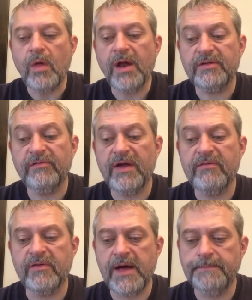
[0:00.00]
I like the
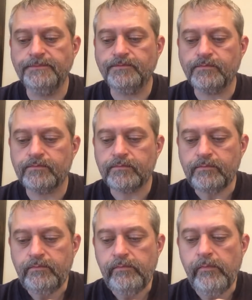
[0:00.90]
flavor of that.
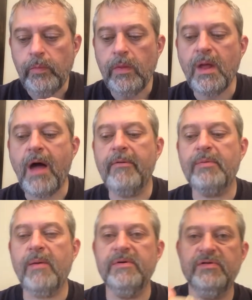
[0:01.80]
I would
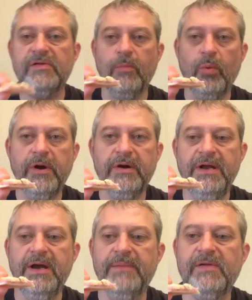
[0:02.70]
probably do something weird and
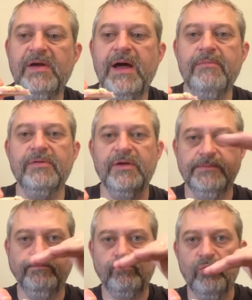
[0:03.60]
heat it upside down with
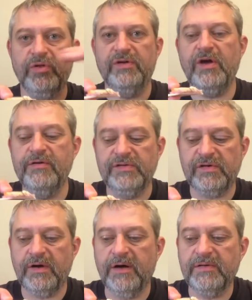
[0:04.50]
a
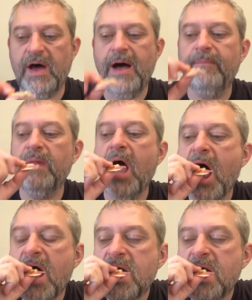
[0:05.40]
toast on top.